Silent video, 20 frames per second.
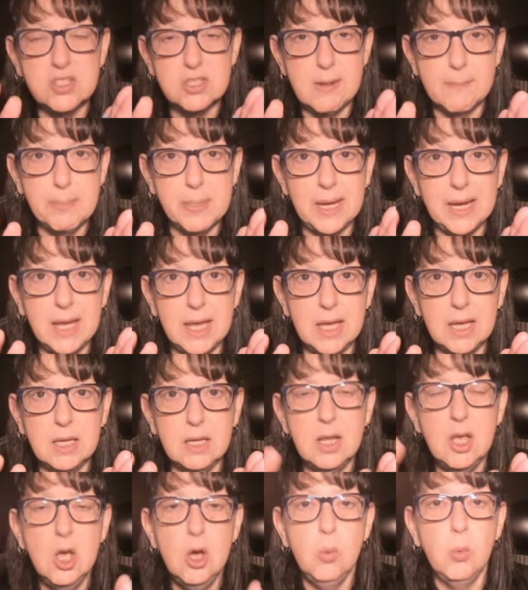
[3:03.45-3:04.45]
something
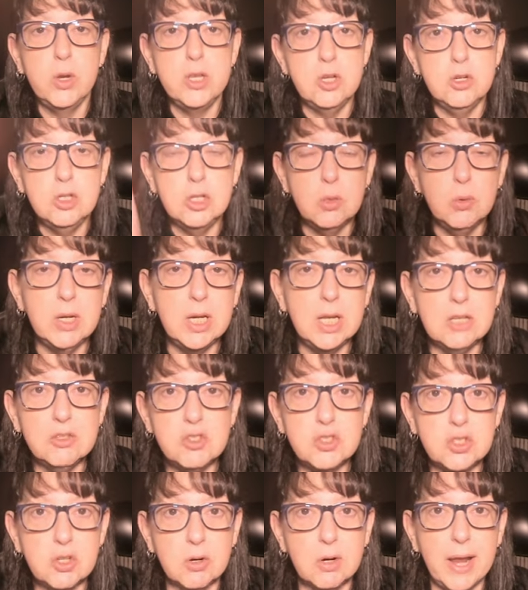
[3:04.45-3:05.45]
in, when you do an
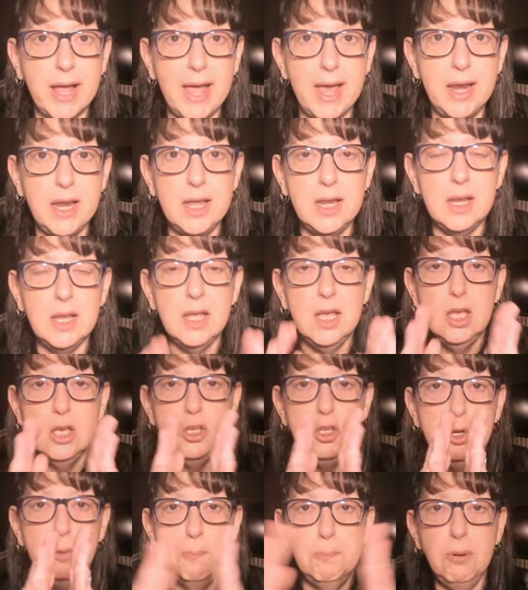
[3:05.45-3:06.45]
insert edit,
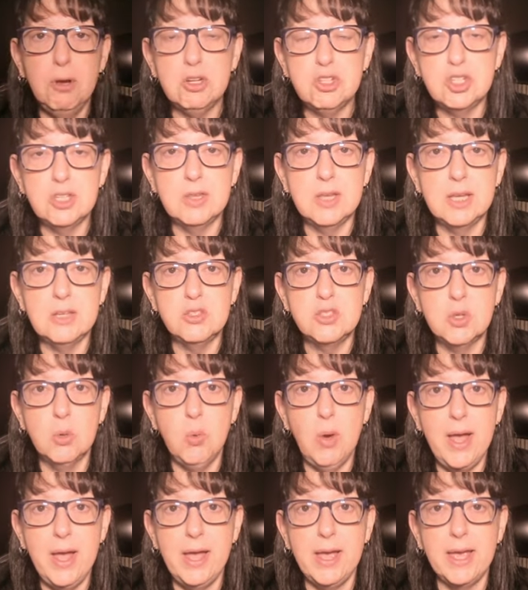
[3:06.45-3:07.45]
you push things
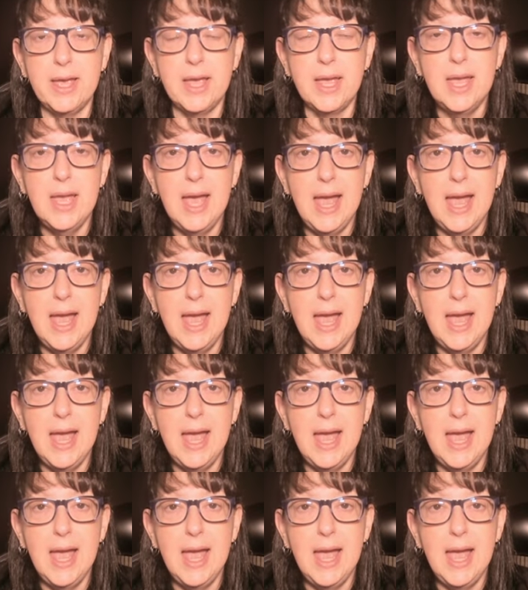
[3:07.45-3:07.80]
away,